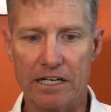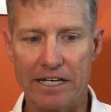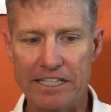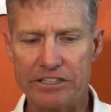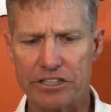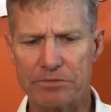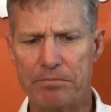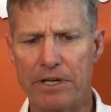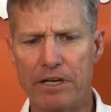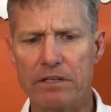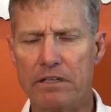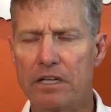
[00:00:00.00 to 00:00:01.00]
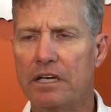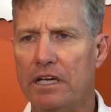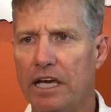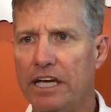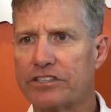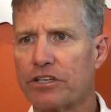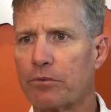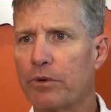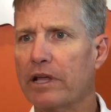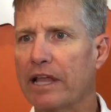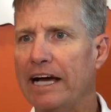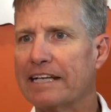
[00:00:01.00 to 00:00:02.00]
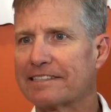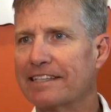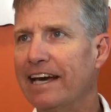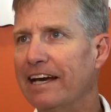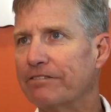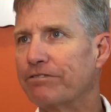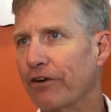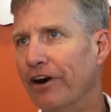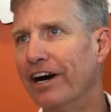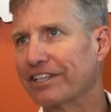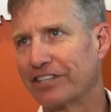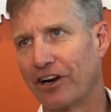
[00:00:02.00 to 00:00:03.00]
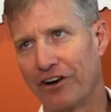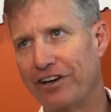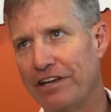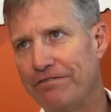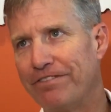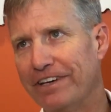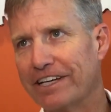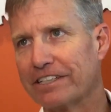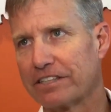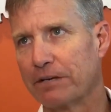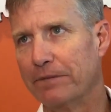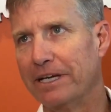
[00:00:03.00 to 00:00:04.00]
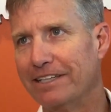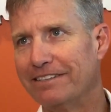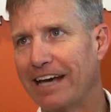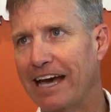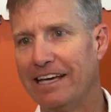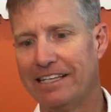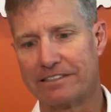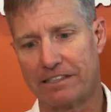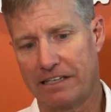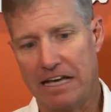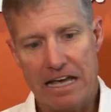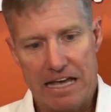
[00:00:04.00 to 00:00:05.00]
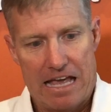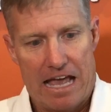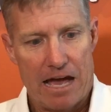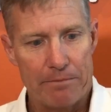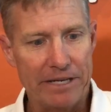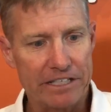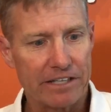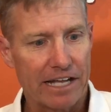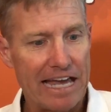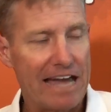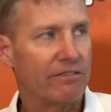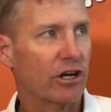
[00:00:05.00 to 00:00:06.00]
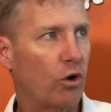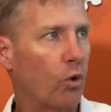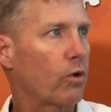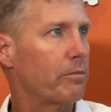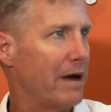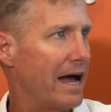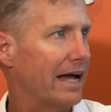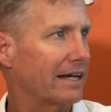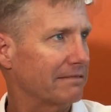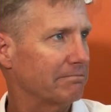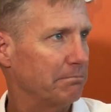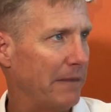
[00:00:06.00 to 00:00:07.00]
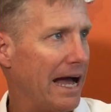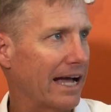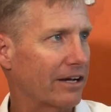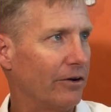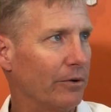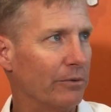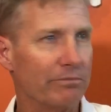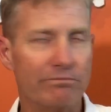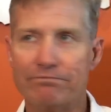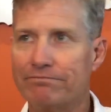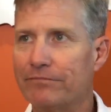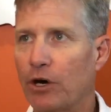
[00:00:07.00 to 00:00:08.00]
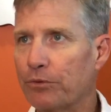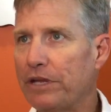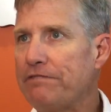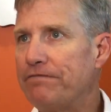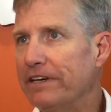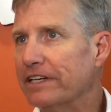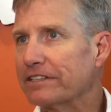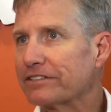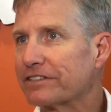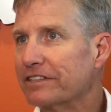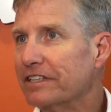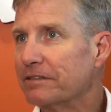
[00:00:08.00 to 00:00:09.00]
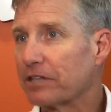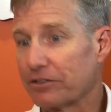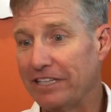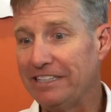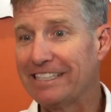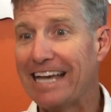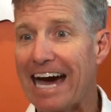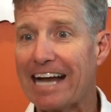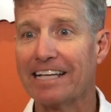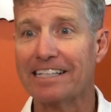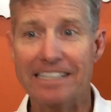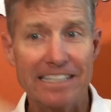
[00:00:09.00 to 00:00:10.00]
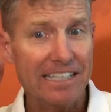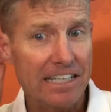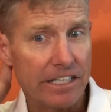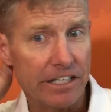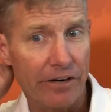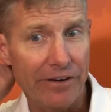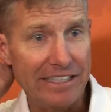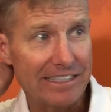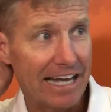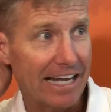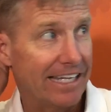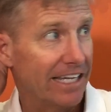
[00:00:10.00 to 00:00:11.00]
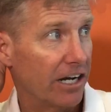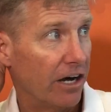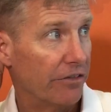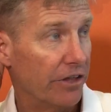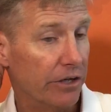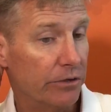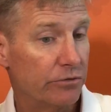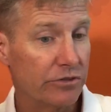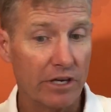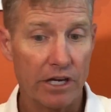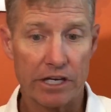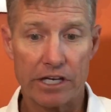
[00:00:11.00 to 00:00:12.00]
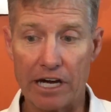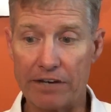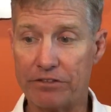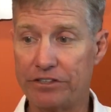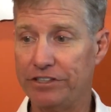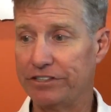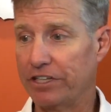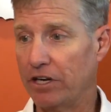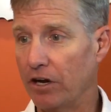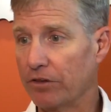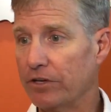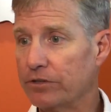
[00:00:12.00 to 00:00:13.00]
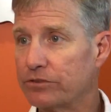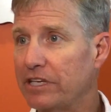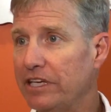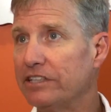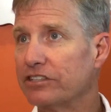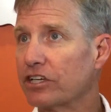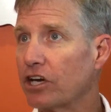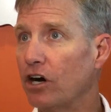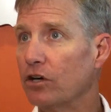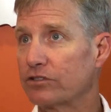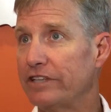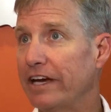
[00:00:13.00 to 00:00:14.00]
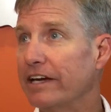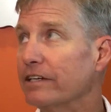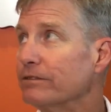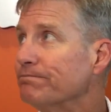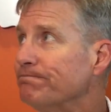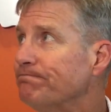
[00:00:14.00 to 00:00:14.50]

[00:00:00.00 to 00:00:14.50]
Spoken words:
He's just been it's a real asset for us in our defense. I mean, it's like having a quarterback back on defense, because he's got to you know, he's got to get all those coverages and all those keys and calls down.